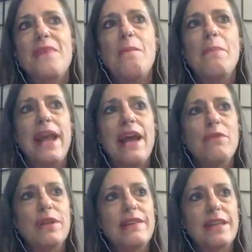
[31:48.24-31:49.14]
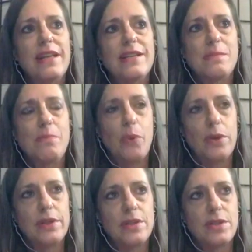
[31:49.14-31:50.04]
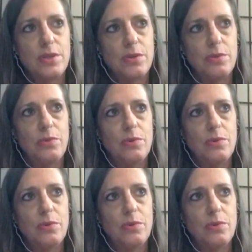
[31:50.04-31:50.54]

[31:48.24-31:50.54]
but I really think it's important to,